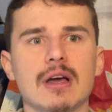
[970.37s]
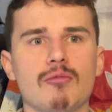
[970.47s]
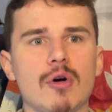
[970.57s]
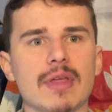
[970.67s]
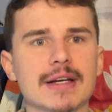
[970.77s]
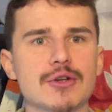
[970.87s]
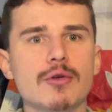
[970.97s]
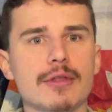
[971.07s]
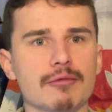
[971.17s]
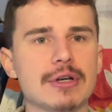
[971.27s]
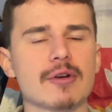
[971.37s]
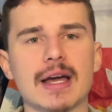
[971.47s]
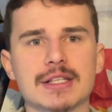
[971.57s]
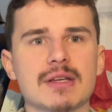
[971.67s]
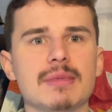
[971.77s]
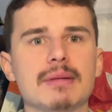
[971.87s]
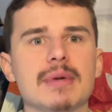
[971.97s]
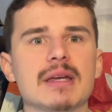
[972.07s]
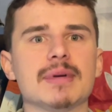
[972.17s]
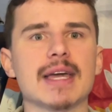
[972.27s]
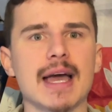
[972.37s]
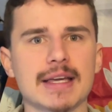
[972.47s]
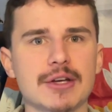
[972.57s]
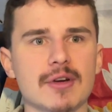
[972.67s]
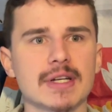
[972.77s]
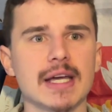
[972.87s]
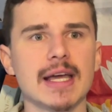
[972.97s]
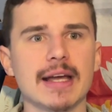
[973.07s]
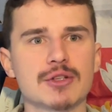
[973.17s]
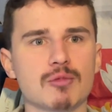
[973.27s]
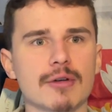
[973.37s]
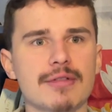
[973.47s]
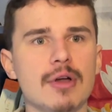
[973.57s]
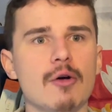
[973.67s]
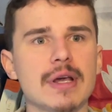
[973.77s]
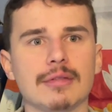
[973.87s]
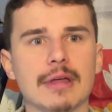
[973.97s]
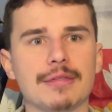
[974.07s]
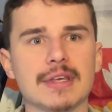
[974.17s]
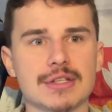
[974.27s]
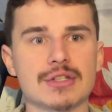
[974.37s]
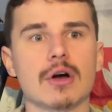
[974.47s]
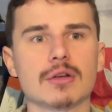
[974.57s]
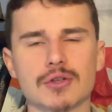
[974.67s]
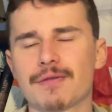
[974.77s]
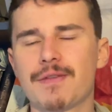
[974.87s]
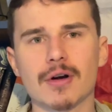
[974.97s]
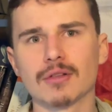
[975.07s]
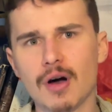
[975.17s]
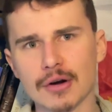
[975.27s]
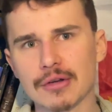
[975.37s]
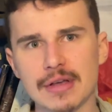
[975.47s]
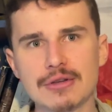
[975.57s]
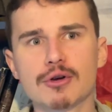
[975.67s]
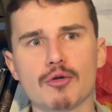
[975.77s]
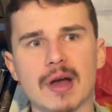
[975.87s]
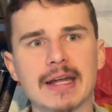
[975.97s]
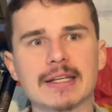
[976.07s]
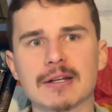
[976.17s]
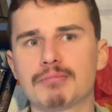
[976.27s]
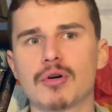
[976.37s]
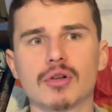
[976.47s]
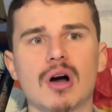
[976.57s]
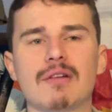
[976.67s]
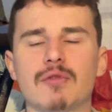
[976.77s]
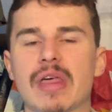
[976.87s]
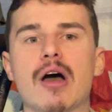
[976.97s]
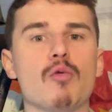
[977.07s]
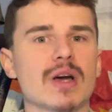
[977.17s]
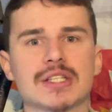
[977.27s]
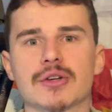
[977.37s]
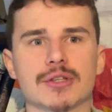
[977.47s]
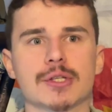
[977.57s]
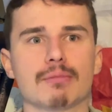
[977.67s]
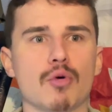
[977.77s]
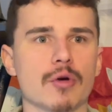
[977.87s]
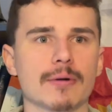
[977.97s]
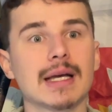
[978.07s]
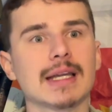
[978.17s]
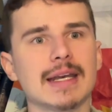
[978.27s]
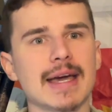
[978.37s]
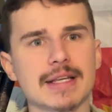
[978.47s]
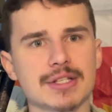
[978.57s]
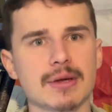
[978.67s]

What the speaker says: While that 2 to 3 year estimate may be accurate, it's worth noting that this is also far longer than Ukraine can pull off without Western support. Next,